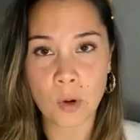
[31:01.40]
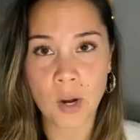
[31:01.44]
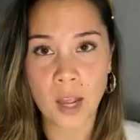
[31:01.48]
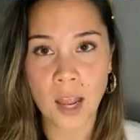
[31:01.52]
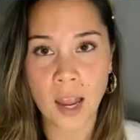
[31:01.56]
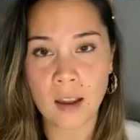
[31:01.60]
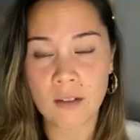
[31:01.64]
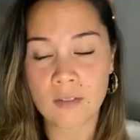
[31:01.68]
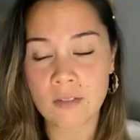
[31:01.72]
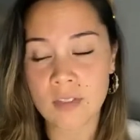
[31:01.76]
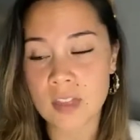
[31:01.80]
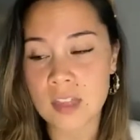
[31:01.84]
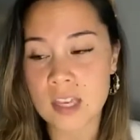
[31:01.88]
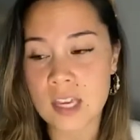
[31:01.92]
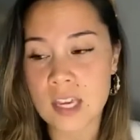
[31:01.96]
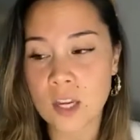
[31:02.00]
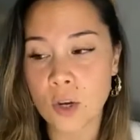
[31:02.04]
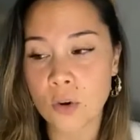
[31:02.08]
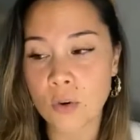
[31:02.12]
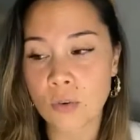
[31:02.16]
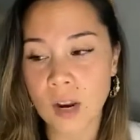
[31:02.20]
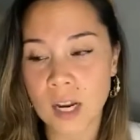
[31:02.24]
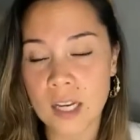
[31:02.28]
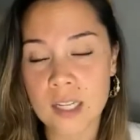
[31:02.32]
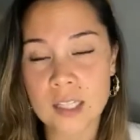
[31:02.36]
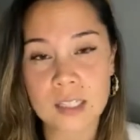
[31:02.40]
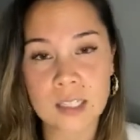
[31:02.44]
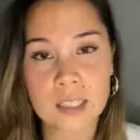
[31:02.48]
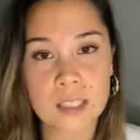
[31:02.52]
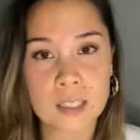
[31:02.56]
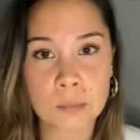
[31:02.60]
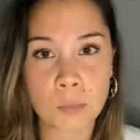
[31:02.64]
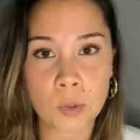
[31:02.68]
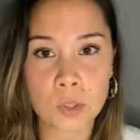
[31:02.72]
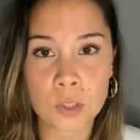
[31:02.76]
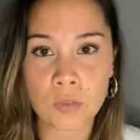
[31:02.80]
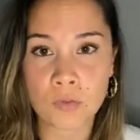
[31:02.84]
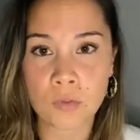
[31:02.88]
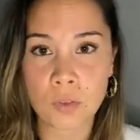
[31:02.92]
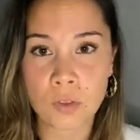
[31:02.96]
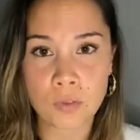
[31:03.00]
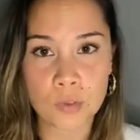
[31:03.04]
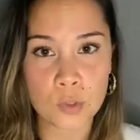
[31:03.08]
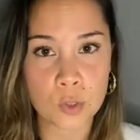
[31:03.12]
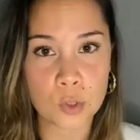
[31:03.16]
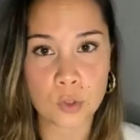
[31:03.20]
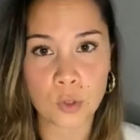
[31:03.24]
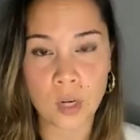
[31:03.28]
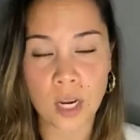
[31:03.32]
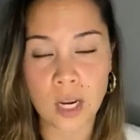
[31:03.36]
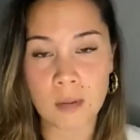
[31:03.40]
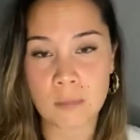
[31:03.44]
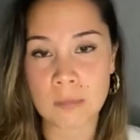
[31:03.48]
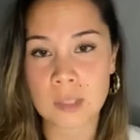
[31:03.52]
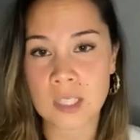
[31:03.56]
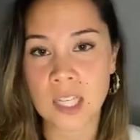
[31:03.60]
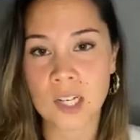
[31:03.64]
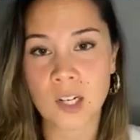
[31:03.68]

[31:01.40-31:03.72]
will have the craziest, most vivid dreams.